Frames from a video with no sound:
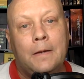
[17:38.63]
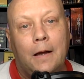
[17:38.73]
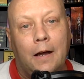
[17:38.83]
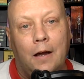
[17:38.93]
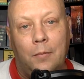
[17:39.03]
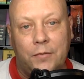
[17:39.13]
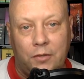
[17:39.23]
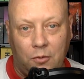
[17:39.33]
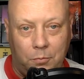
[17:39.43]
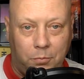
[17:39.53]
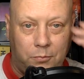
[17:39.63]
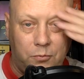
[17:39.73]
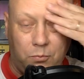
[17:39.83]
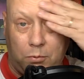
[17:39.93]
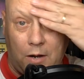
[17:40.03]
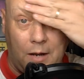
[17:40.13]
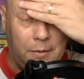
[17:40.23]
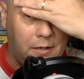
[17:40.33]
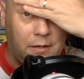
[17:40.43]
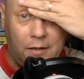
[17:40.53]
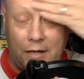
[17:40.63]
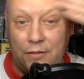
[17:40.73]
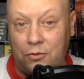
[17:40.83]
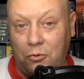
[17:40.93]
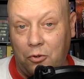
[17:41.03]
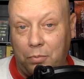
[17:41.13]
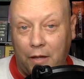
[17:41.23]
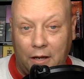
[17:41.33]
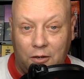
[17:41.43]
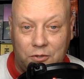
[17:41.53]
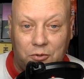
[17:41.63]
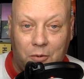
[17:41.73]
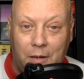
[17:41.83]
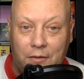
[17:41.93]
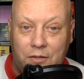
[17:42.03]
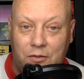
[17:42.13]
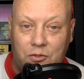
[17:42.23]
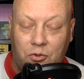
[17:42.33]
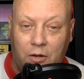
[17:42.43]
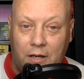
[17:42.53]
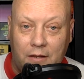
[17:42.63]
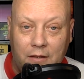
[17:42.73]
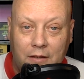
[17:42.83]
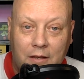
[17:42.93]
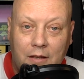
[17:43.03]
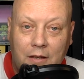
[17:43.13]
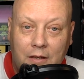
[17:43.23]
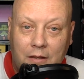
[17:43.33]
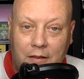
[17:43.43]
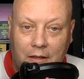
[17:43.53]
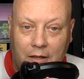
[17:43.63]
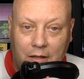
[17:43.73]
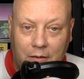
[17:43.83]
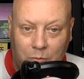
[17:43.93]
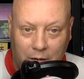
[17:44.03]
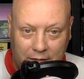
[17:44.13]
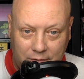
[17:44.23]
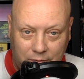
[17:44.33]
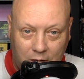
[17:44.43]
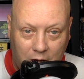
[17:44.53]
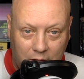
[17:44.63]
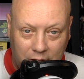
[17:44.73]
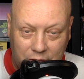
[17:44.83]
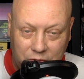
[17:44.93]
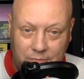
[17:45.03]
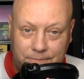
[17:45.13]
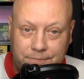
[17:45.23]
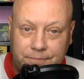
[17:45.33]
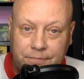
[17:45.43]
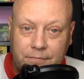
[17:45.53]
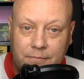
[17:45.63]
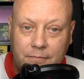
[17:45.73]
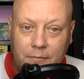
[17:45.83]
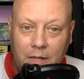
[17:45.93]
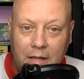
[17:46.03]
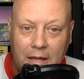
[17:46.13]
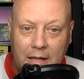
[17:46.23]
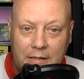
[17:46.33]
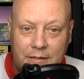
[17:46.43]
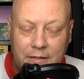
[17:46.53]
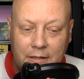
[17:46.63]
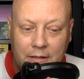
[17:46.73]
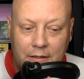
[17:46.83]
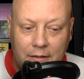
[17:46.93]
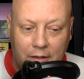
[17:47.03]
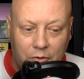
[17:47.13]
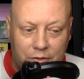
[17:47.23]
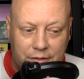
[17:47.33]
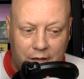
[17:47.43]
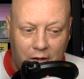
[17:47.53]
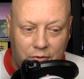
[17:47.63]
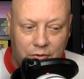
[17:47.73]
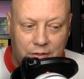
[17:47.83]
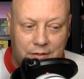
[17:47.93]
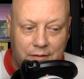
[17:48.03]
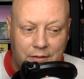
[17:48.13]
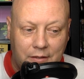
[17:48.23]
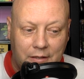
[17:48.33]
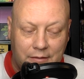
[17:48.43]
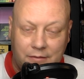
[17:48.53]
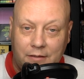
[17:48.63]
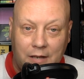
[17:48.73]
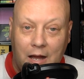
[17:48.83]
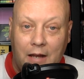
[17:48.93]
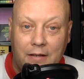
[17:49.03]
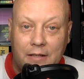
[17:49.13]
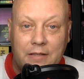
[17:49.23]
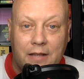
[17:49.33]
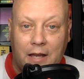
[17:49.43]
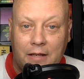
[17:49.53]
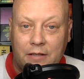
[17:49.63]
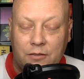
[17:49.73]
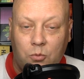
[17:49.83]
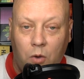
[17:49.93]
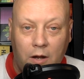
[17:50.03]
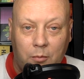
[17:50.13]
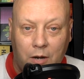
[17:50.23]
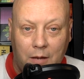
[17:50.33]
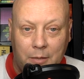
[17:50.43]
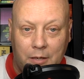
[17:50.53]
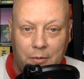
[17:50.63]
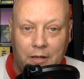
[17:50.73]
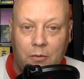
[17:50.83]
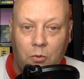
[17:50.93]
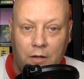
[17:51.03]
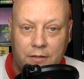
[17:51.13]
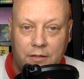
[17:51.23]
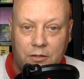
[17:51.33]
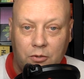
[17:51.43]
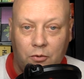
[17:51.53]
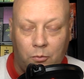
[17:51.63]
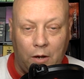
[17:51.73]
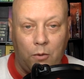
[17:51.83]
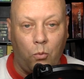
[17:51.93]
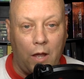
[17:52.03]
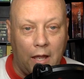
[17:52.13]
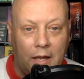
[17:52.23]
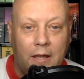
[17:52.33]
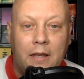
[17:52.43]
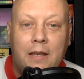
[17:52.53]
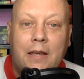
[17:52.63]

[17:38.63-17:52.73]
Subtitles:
So they're bribing high school players who are about to join the ranks of college. And Nick Nolte's character is not into that. He doesn't want to bribe anybody. He wants to do it the right way.